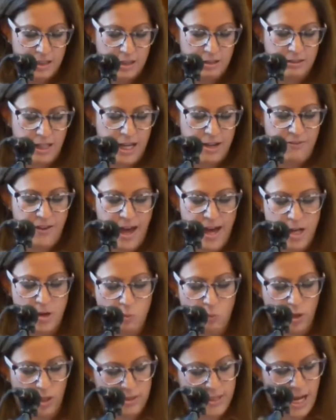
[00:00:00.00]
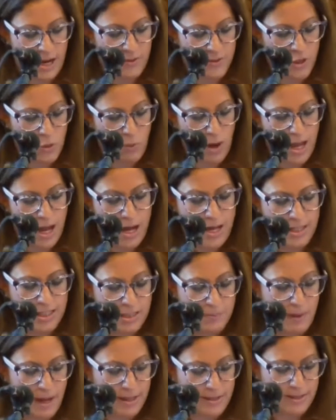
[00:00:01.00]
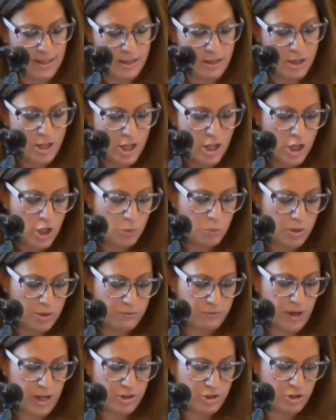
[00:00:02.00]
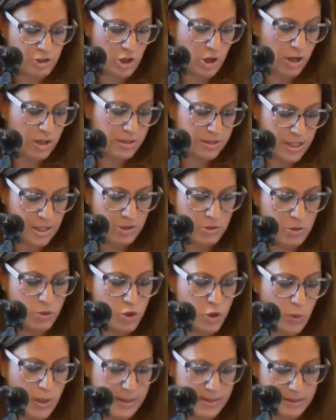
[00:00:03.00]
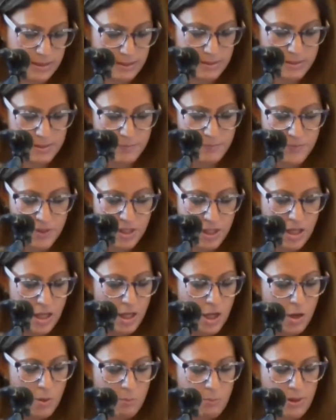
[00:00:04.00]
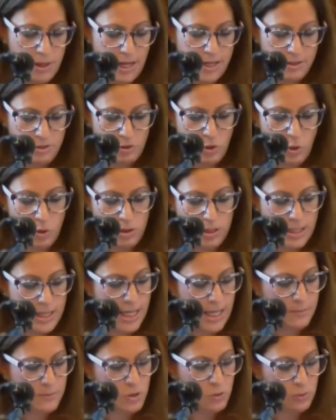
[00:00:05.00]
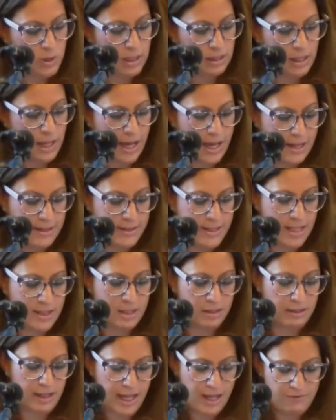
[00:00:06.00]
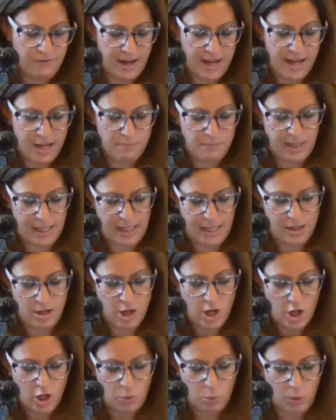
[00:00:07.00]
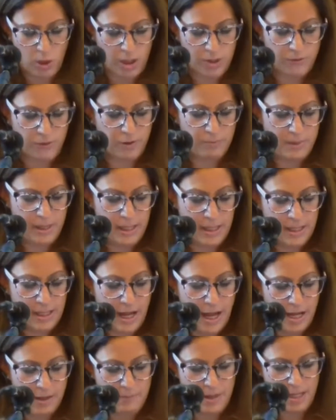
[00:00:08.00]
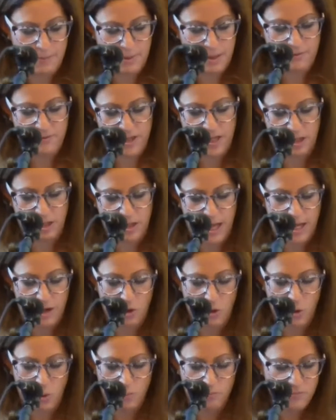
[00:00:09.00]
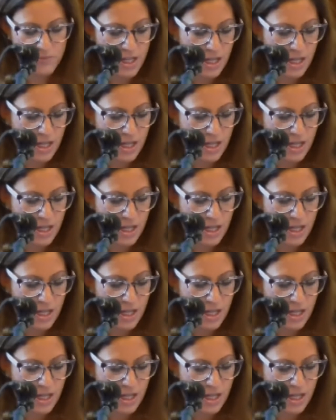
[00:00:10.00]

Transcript: Life hadn't worked out the way I expected, with fresh starts and new choices. But I slowly came to realize that the life I had made worked for me and made me feel at home.